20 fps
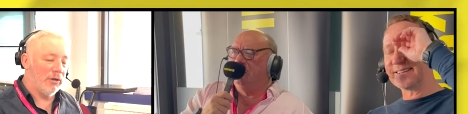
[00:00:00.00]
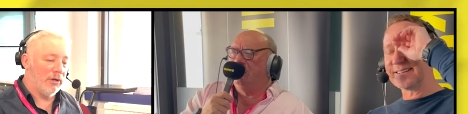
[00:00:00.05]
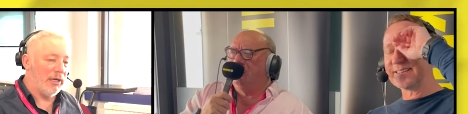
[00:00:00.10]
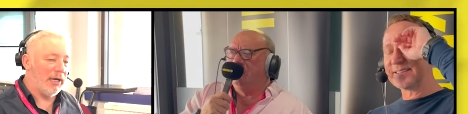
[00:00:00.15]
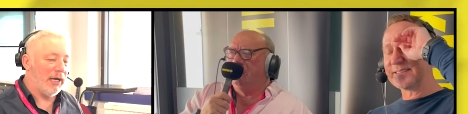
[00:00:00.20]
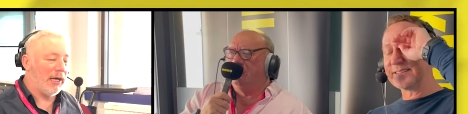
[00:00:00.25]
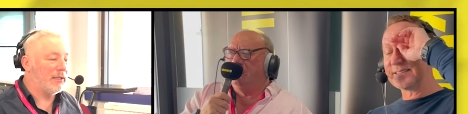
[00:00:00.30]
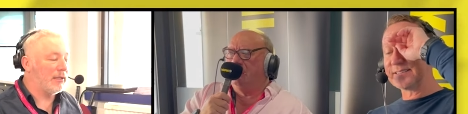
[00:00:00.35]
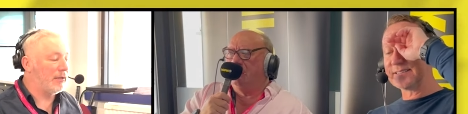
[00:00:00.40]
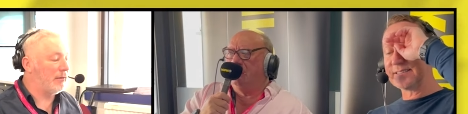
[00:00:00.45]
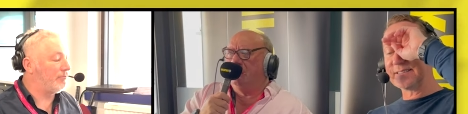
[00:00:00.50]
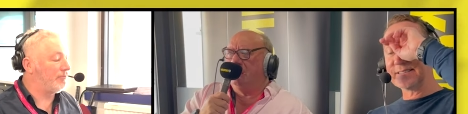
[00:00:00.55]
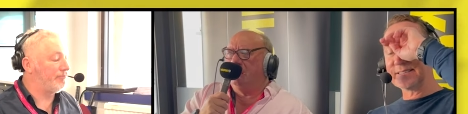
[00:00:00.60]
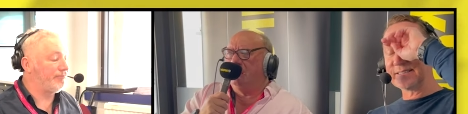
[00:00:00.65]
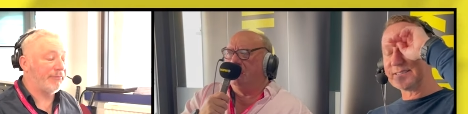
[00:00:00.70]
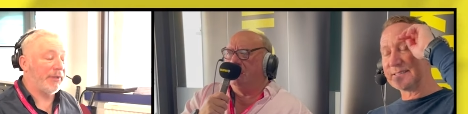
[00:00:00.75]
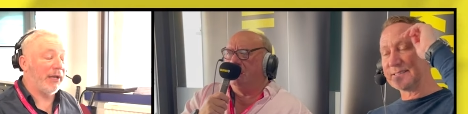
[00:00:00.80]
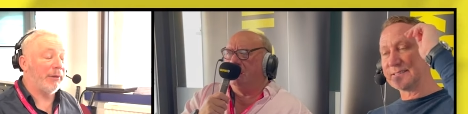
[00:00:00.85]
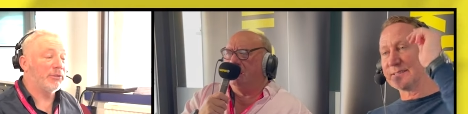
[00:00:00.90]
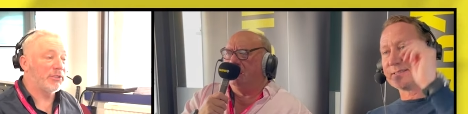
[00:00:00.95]
Speaker 1: no. I had
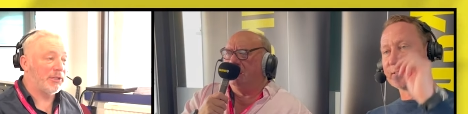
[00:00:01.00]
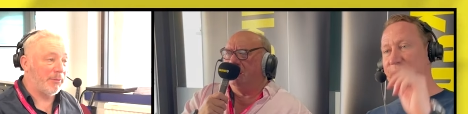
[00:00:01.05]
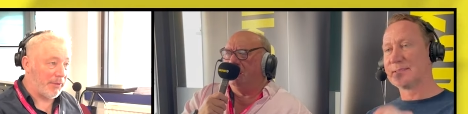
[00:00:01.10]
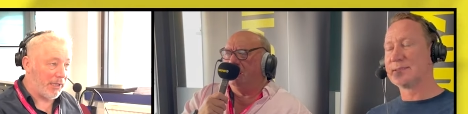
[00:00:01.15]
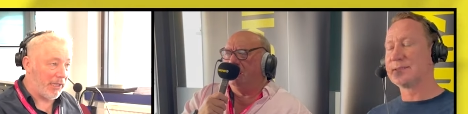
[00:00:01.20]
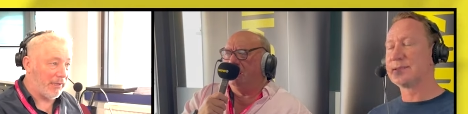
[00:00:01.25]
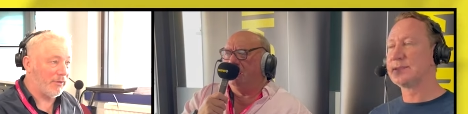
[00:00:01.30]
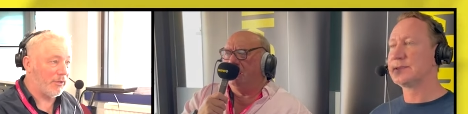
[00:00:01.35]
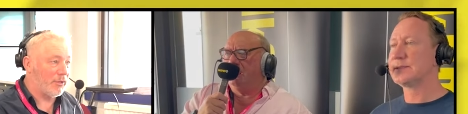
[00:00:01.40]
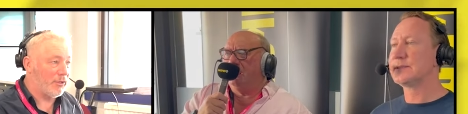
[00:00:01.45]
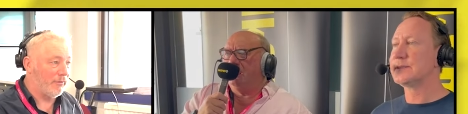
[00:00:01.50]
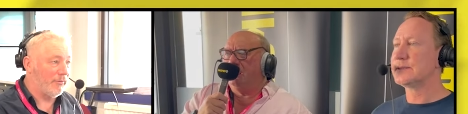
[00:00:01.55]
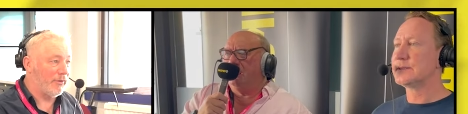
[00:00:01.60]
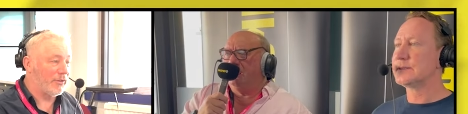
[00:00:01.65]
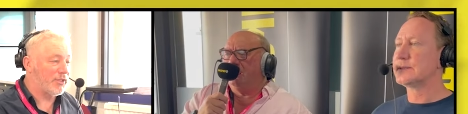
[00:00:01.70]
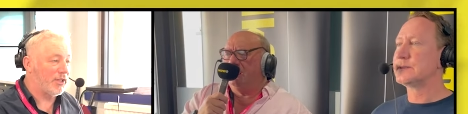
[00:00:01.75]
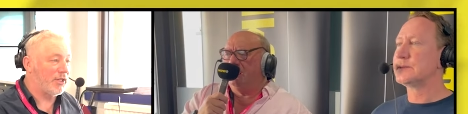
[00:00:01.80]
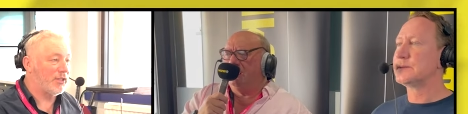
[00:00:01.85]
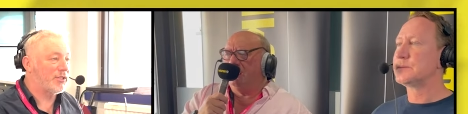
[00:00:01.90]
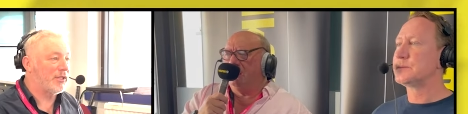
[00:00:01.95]
that was a private
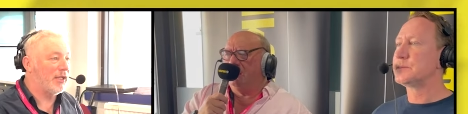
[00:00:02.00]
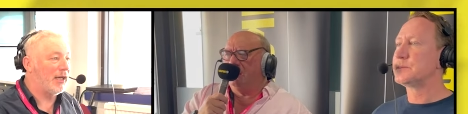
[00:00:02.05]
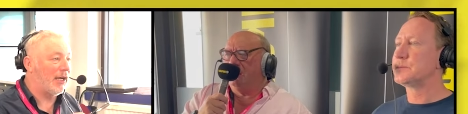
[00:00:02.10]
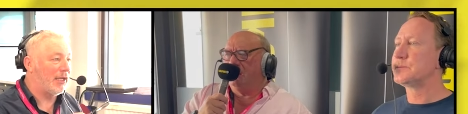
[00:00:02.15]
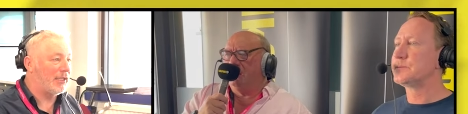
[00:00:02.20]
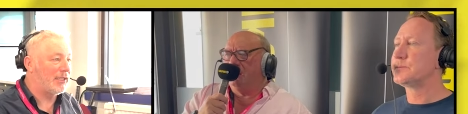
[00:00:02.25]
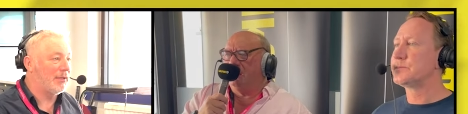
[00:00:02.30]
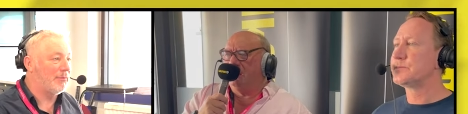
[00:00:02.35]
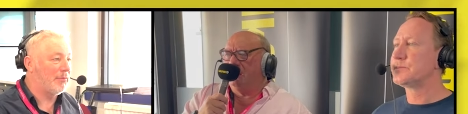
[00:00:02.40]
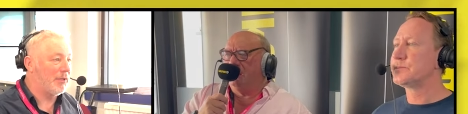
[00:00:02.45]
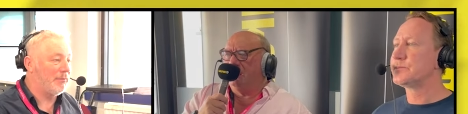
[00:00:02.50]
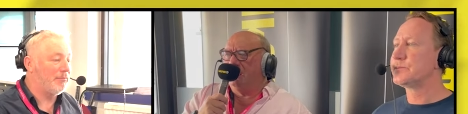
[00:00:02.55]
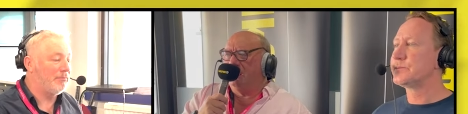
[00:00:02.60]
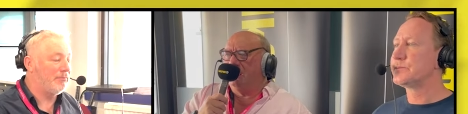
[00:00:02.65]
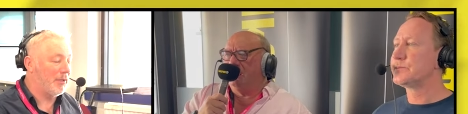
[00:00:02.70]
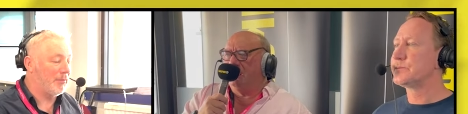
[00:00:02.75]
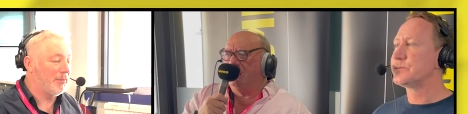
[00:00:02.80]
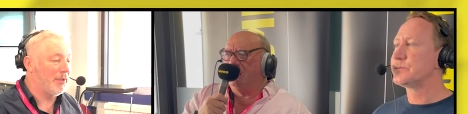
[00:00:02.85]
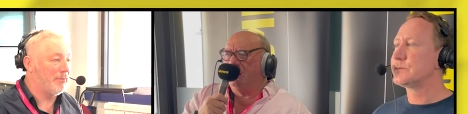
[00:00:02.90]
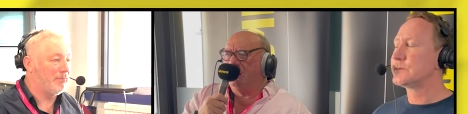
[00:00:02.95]
conversation that had to made,
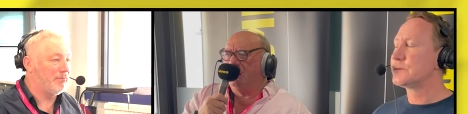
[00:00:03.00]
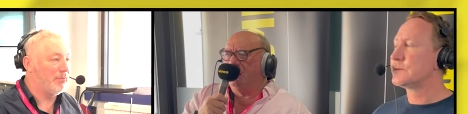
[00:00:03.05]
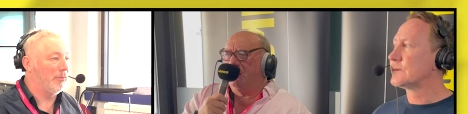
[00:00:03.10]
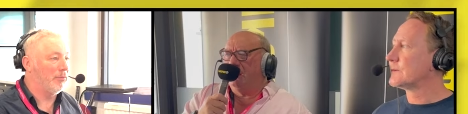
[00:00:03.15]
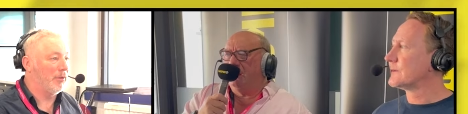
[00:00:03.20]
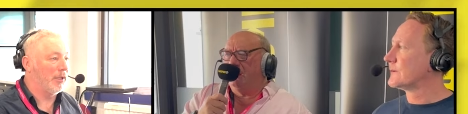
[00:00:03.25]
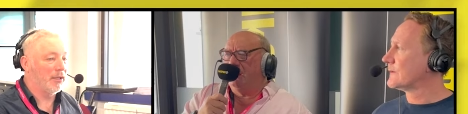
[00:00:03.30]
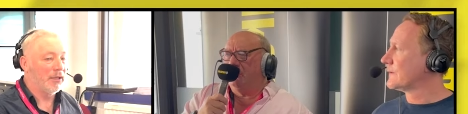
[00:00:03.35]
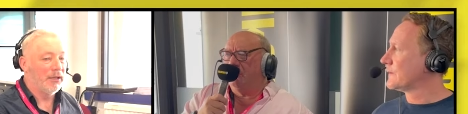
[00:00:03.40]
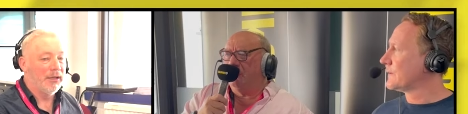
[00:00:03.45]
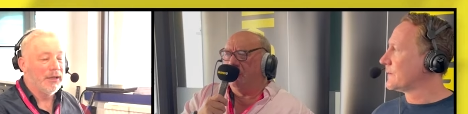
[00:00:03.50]
be made public.